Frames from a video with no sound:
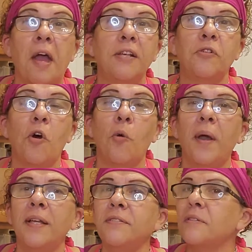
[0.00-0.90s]
as
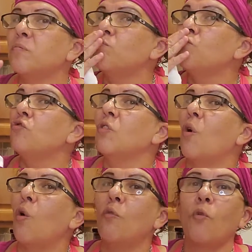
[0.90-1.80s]
always,
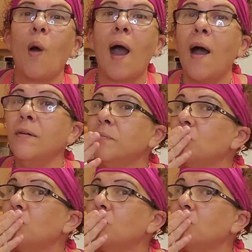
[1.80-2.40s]
au revoir.